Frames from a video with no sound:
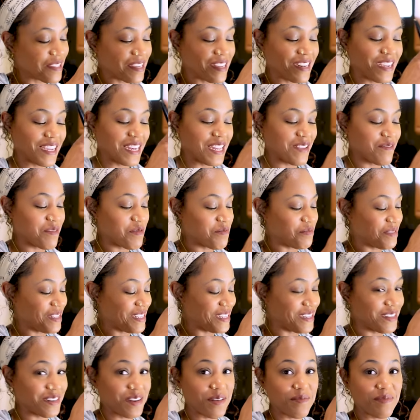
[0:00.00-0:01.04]
It ain't even
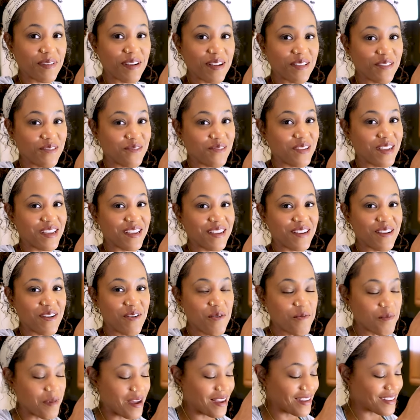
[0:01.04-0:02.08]
blended up all the way.
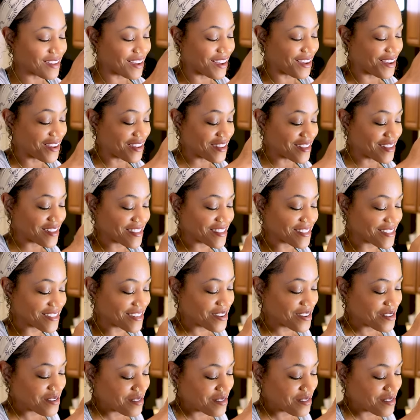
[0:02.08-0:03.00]
Oh my God.